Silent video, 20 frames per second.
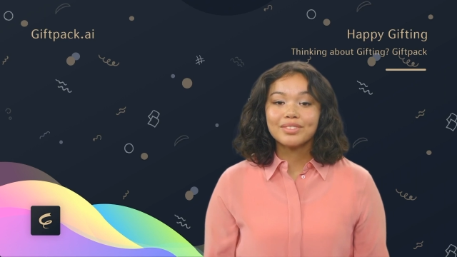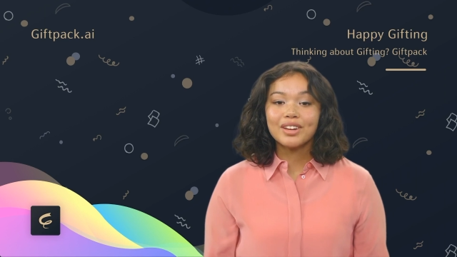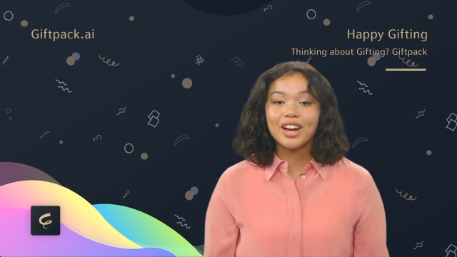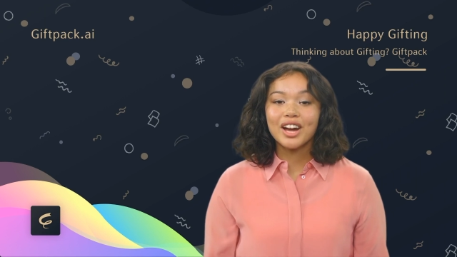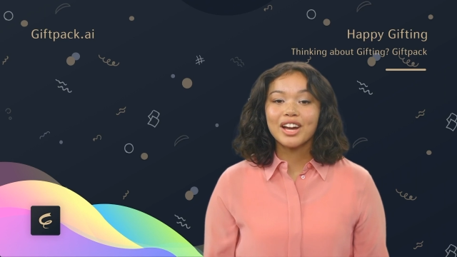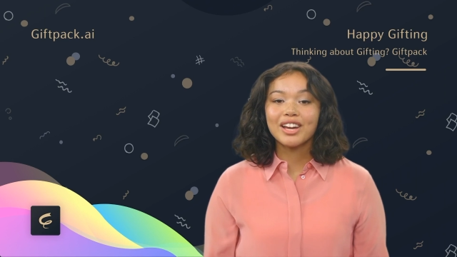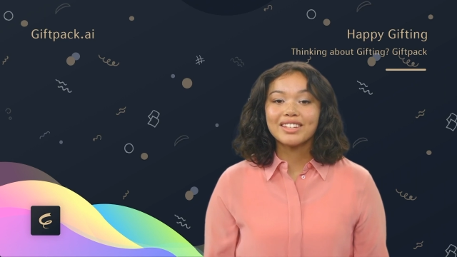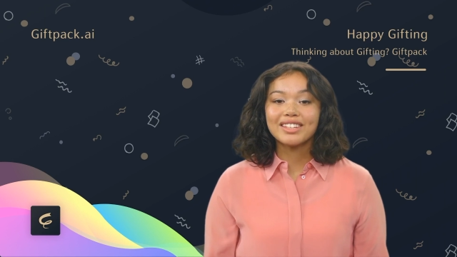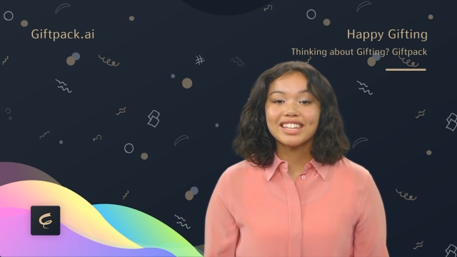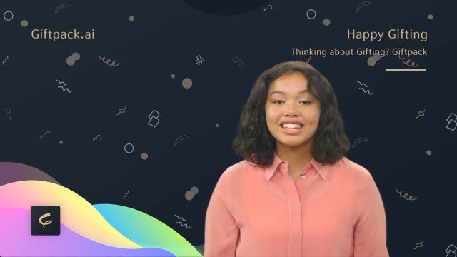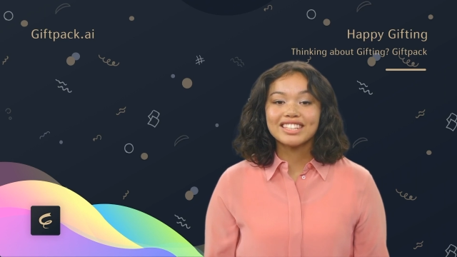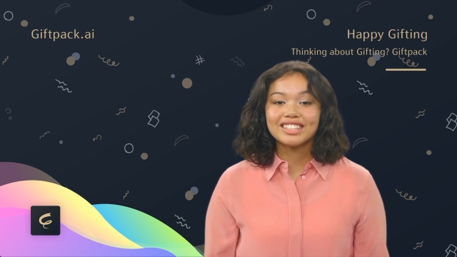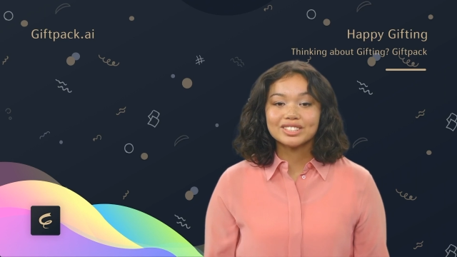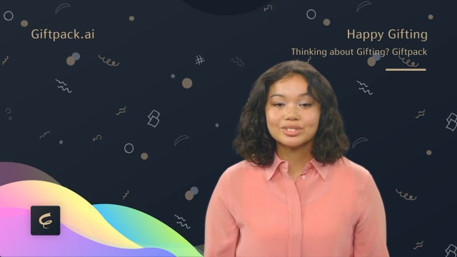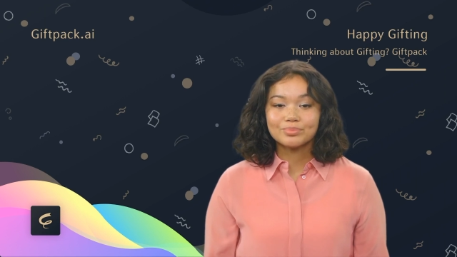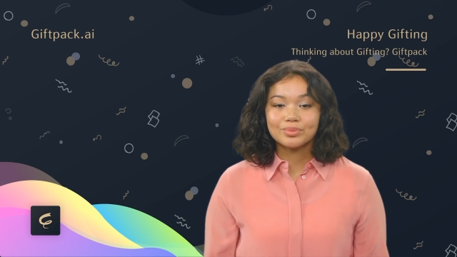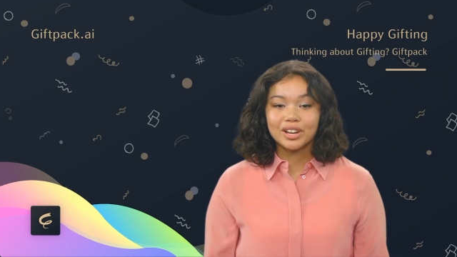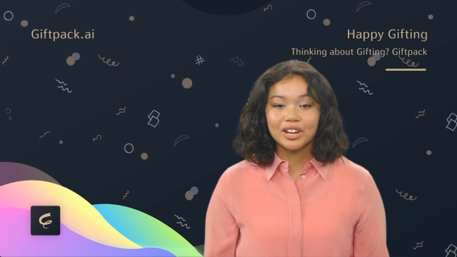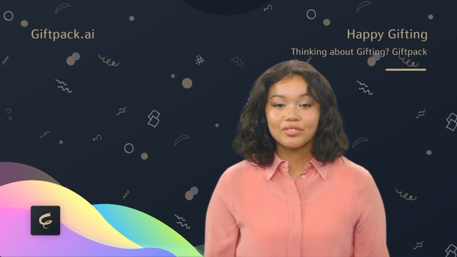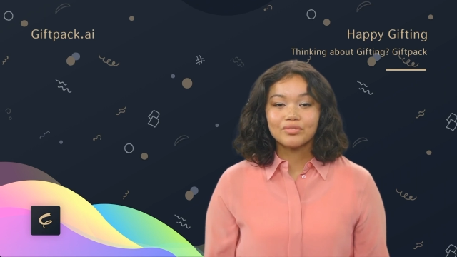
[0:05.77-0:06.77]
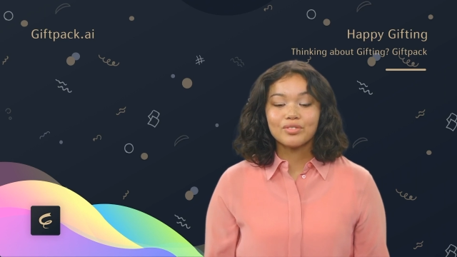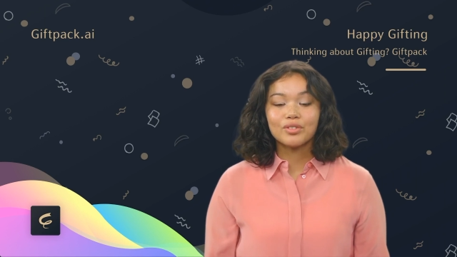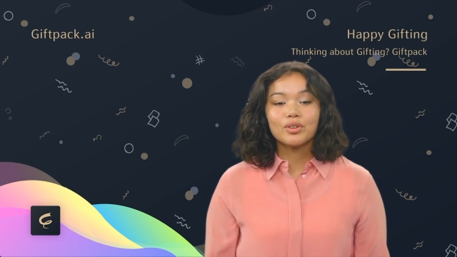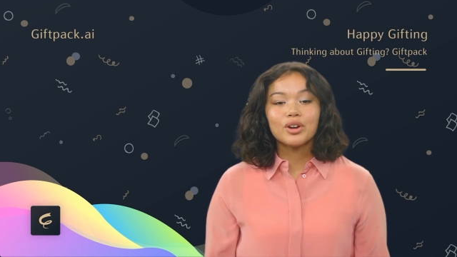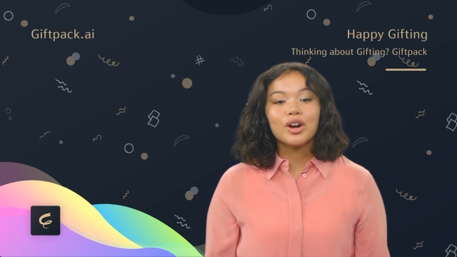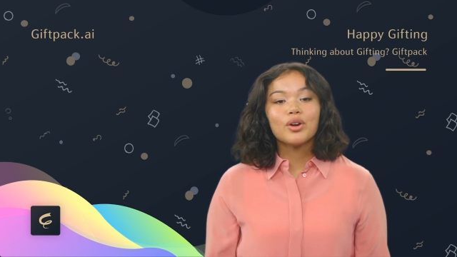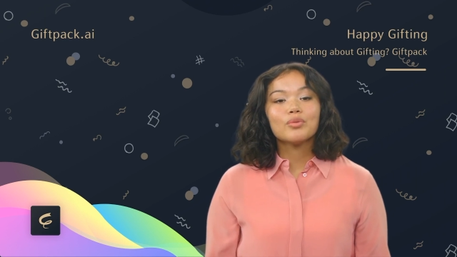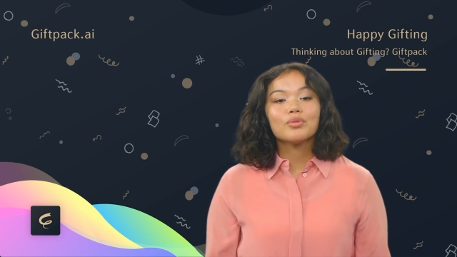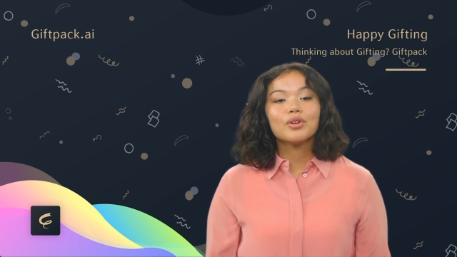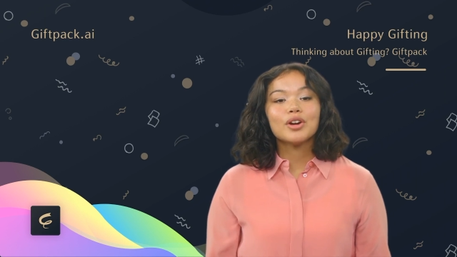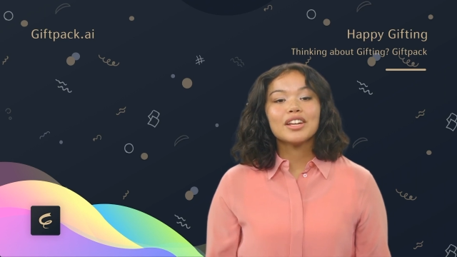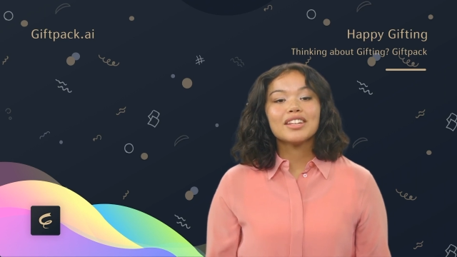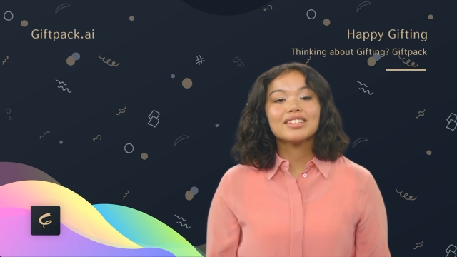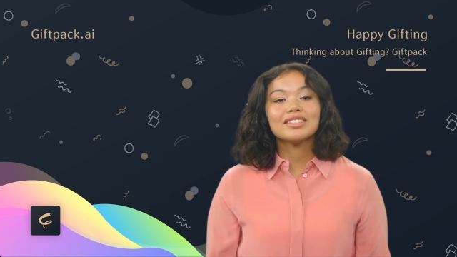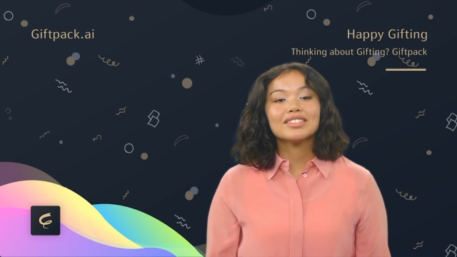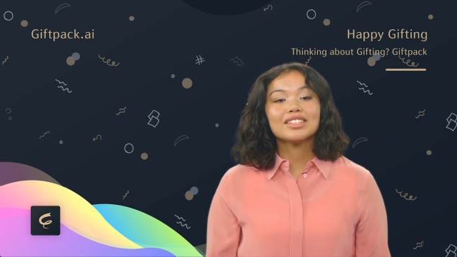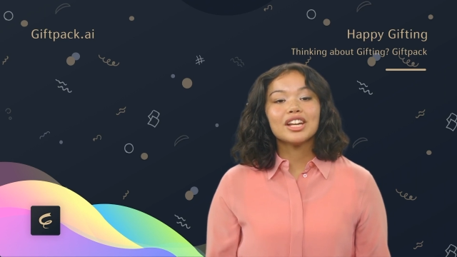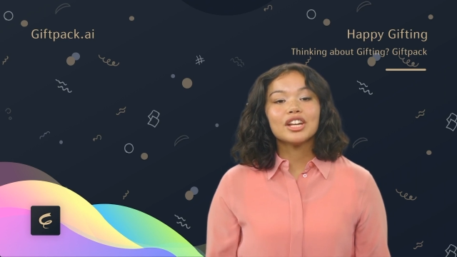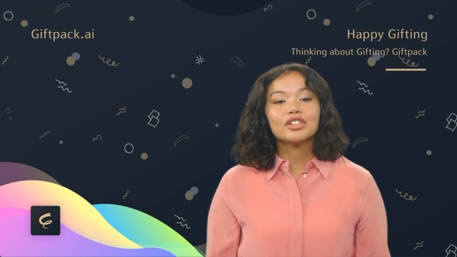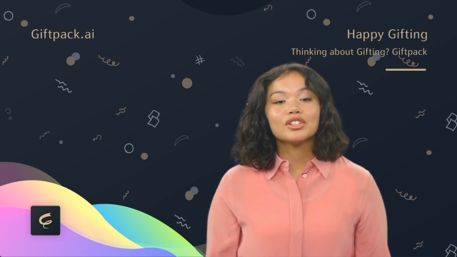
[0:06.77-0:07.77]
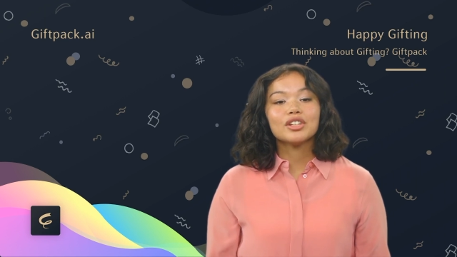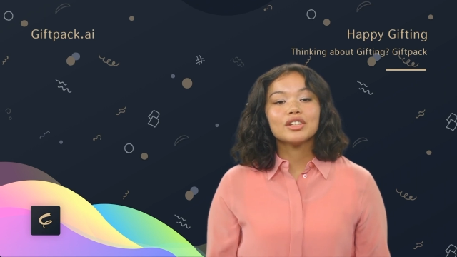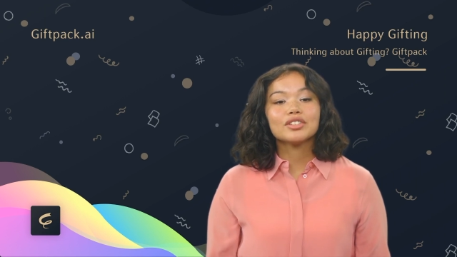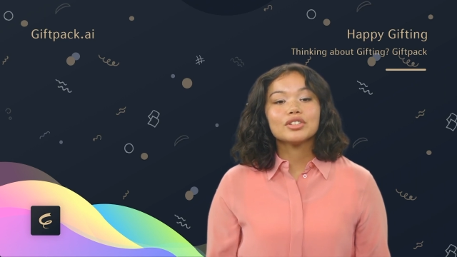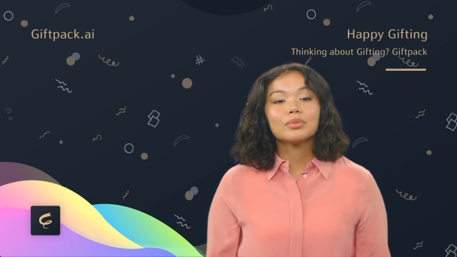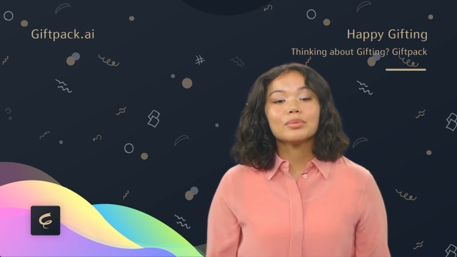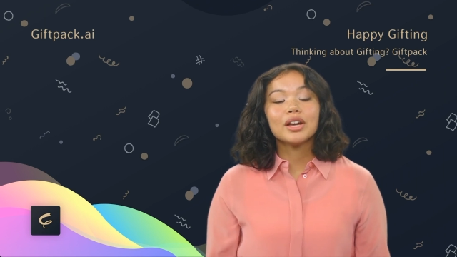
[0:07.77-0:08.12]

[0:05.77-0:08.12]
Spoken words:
Our latest platform upgrade is not just